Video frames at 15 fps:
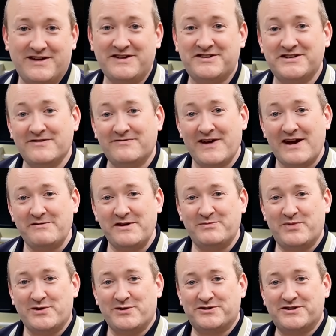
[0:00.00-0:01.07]
This is a very
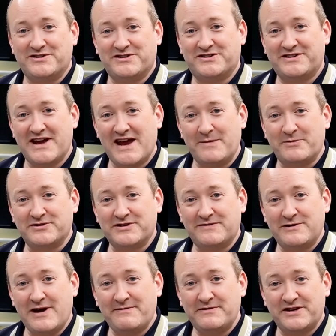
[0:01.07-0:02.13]
important step, because
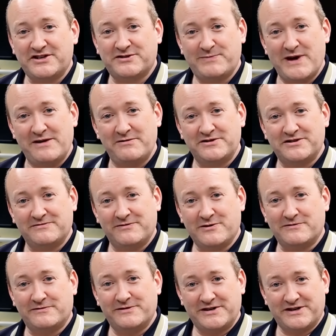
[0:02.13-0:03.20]
if you haven't experienced a
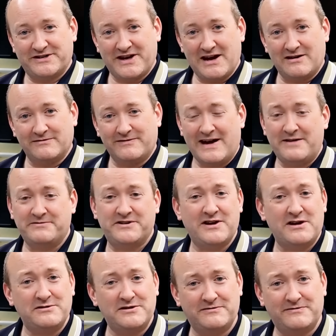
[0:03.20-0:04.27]
fault for yourself, how do you
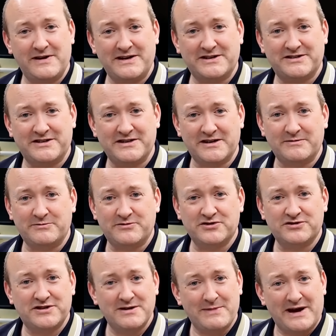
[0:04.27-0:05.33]
know you fixed it?
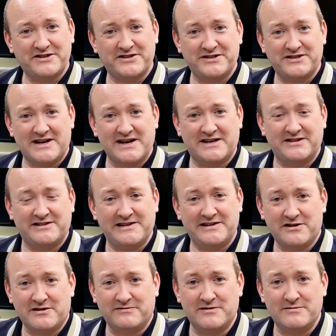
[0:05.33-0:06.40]
Just imagine taking the
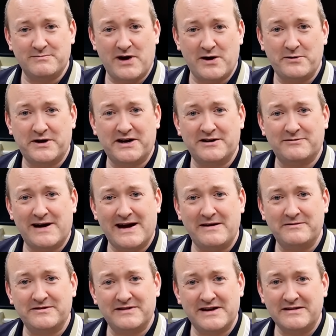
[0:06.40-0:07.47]
lid off and poking
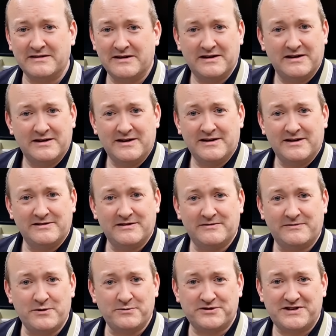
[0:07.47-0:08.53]
around and then the
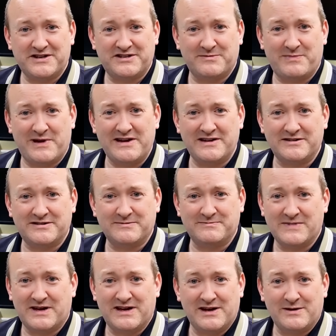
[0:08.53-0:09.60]
fault's disappeared.
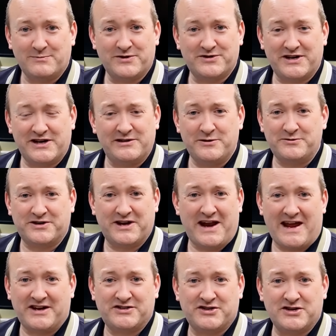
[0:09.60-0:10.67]
Was it a loose
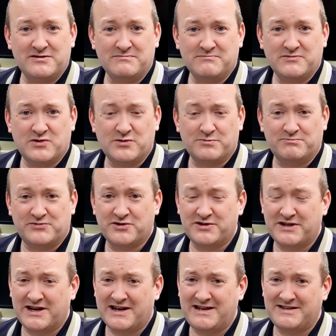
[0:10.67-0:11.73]
connection, or
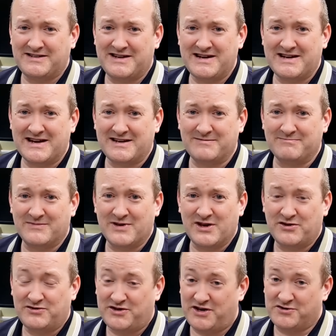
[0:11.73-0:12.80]
should you keep digging?
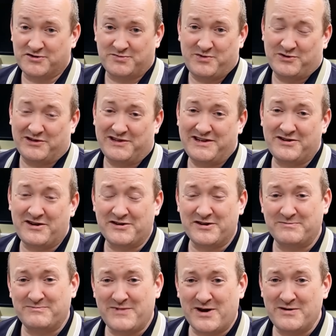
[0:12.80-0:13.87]
Do you just put the lid on
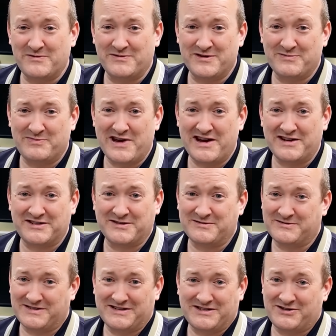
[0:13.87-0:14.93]
and hope for the best?
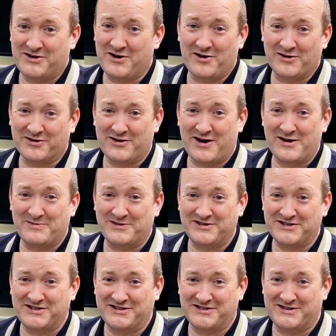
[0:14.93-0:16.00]
It's not a great
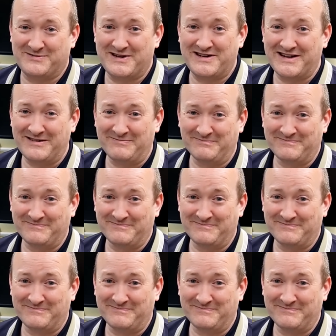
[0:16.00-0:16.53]
position to be in.